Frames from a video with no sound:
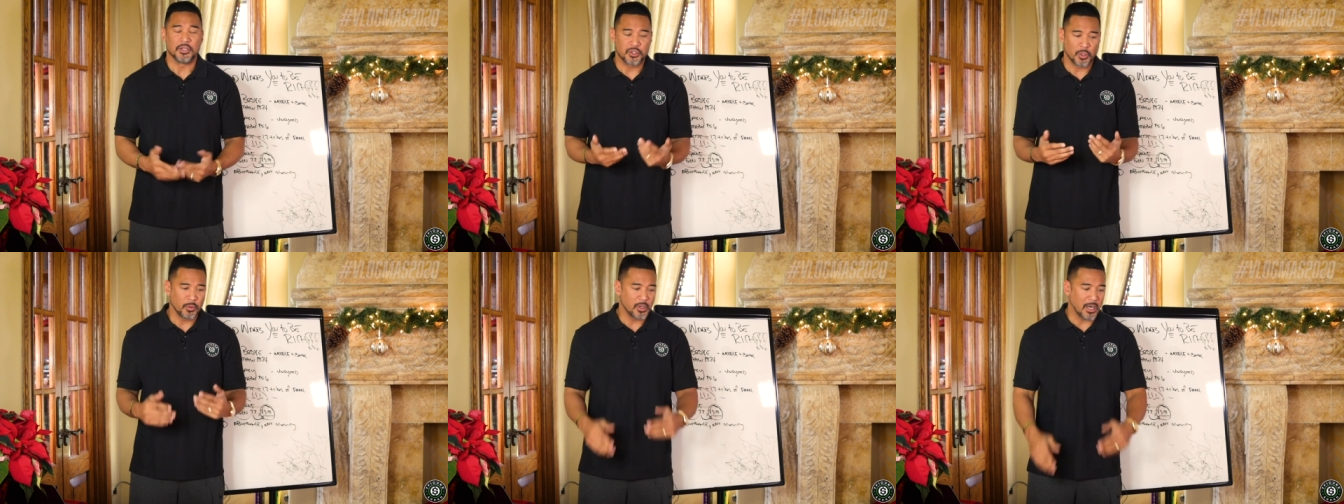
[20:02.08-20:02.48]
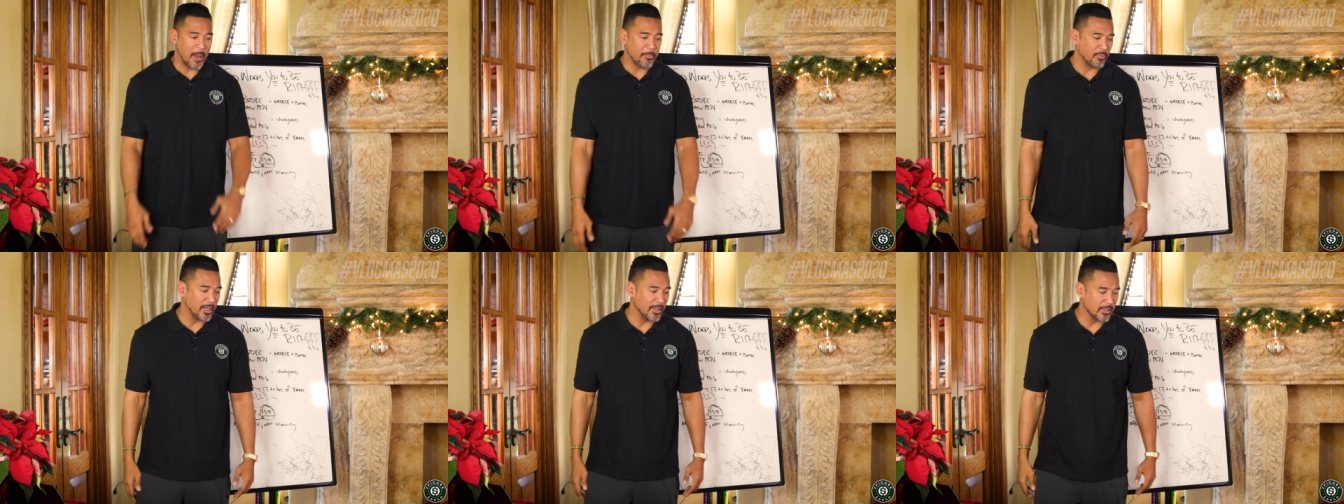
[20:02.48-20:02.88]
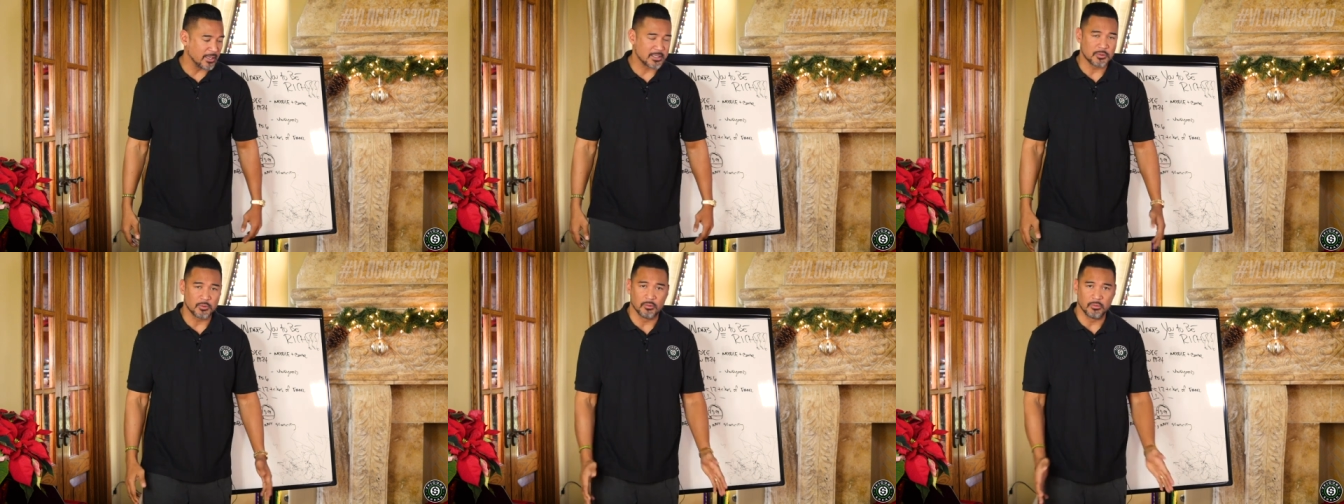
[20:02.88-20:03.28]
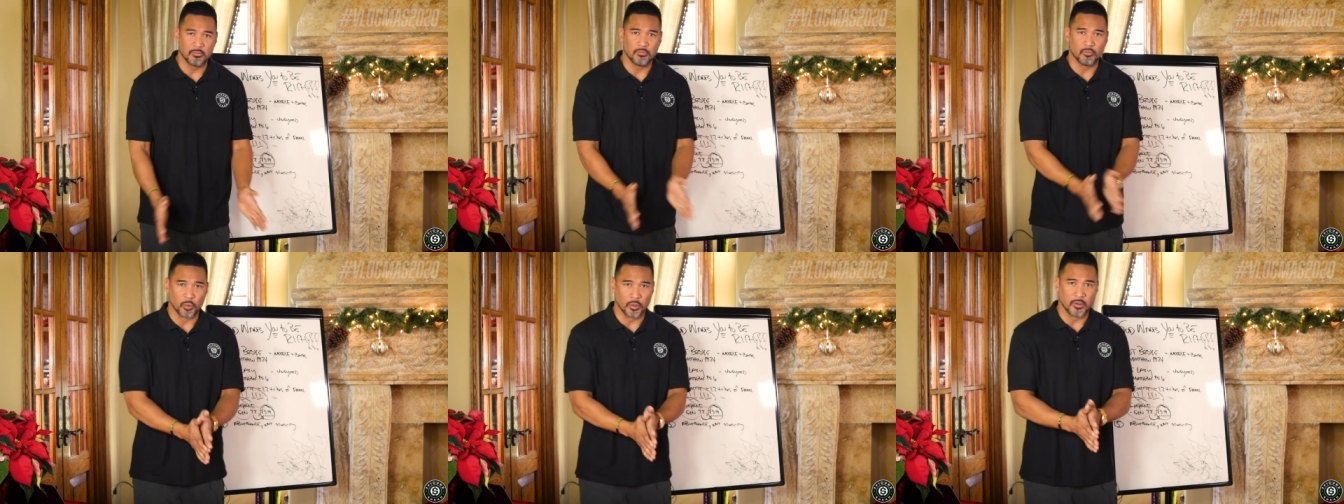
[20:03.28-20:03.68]
And so when you're operating this
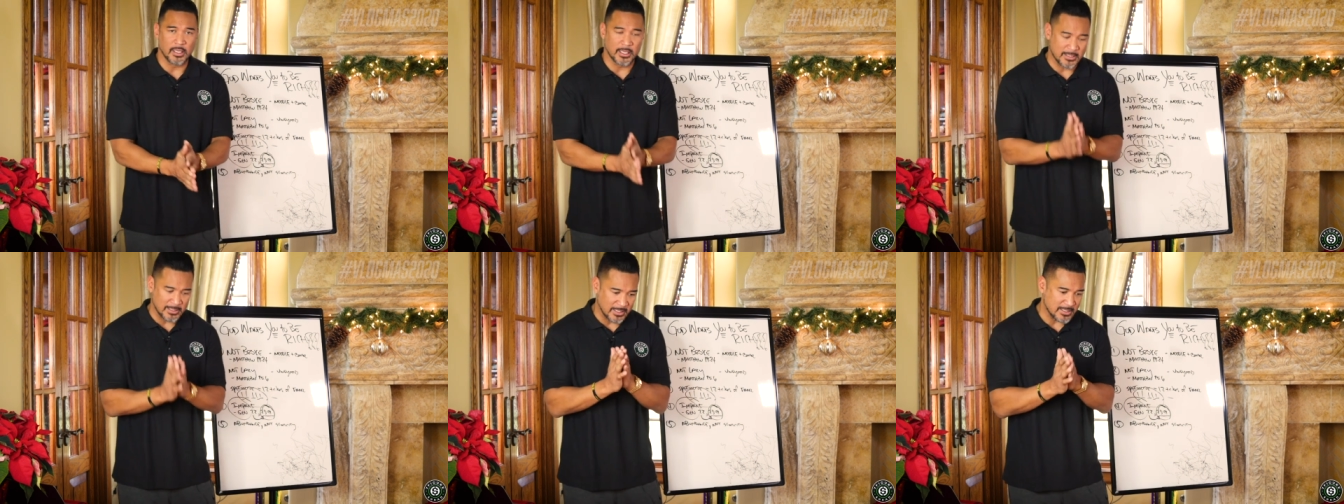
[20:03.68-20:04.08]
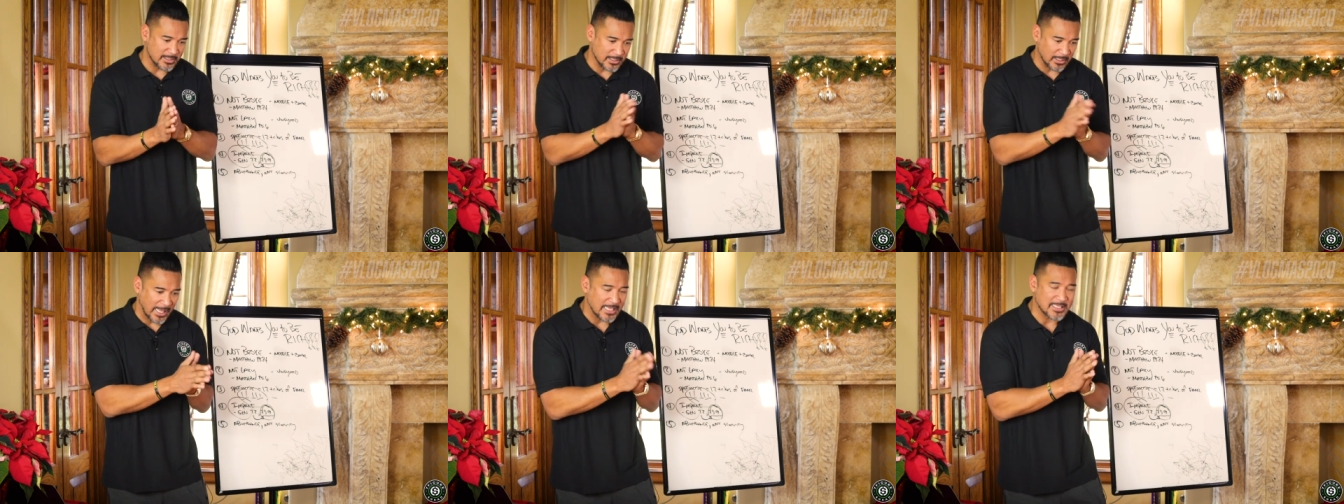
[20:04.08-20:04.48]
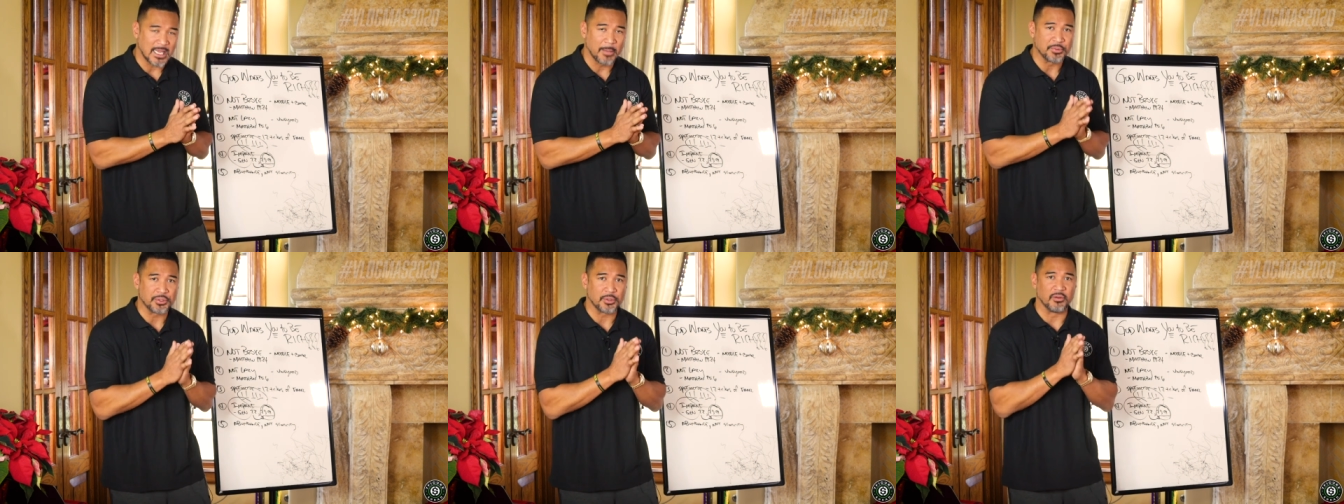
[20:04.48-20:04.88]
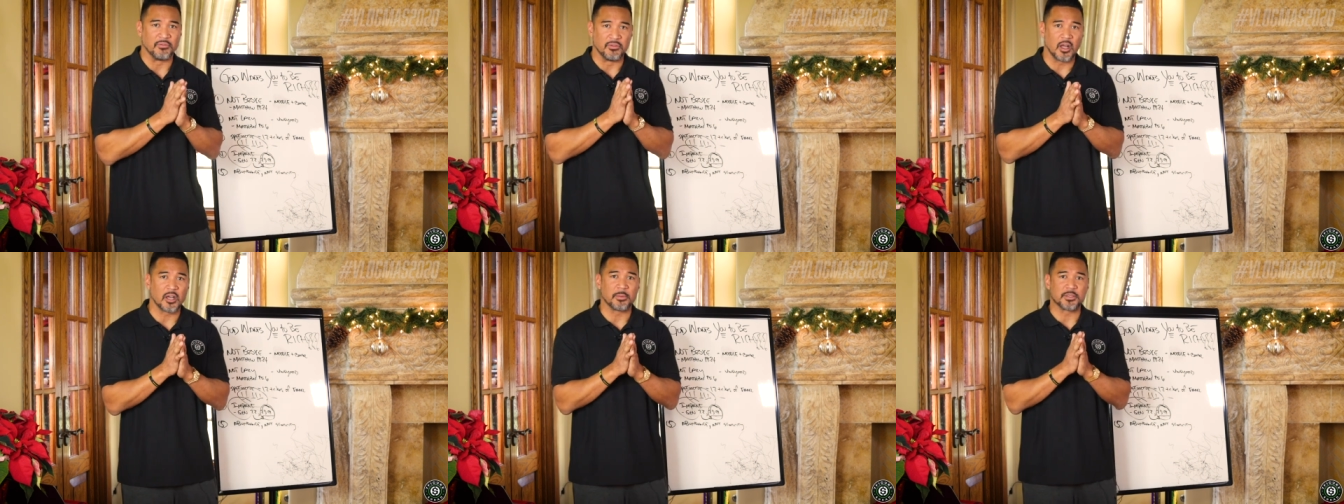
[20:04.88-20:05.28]
world, is this is the last
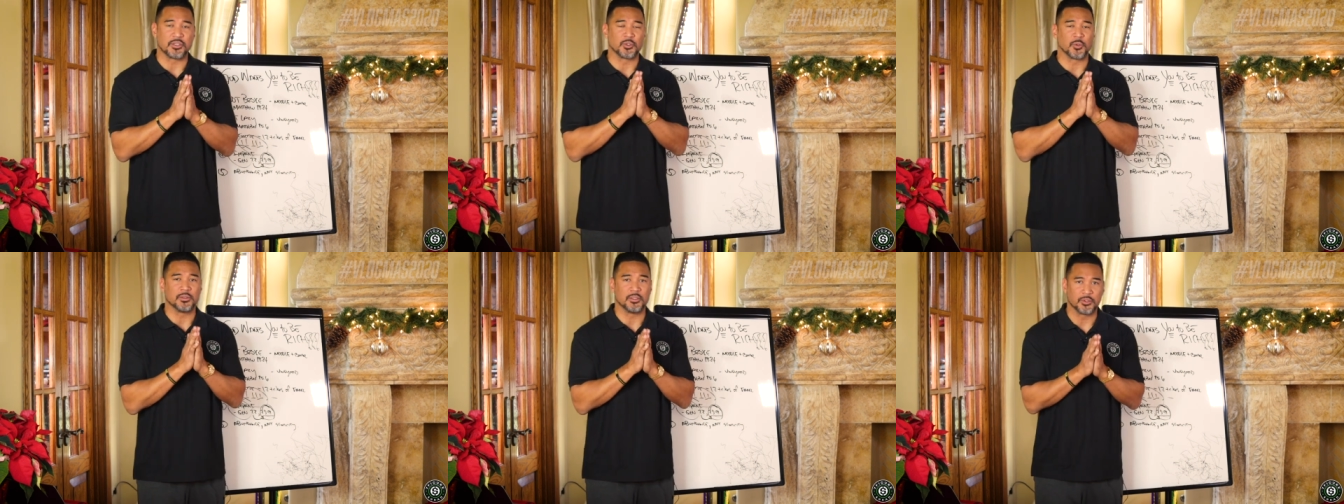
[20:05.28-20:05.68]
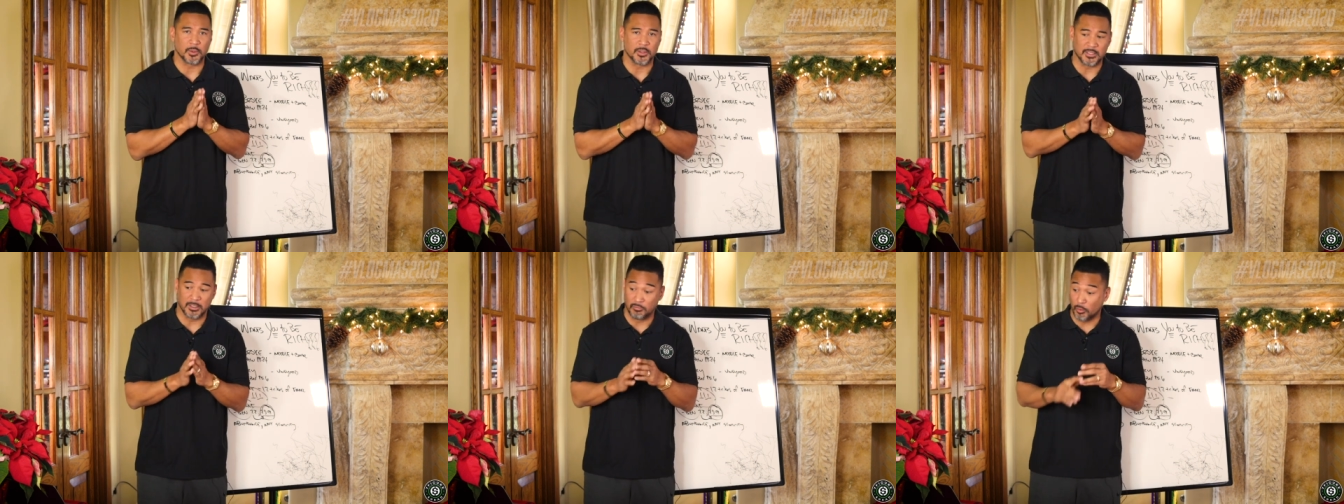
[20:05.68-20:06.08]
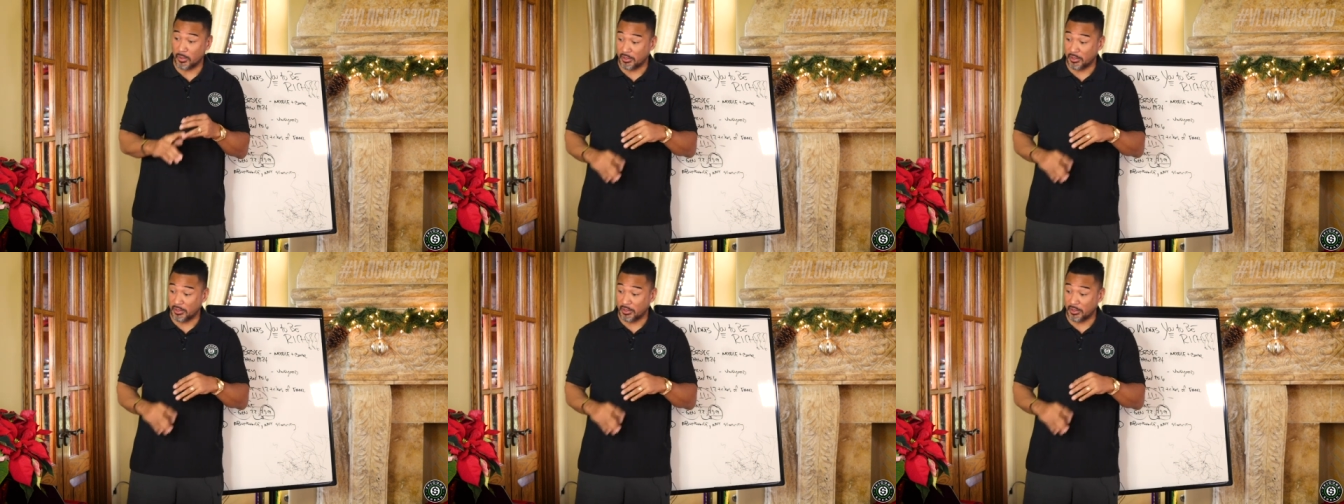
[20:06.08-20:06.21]
episode of Vlogmas of 2020.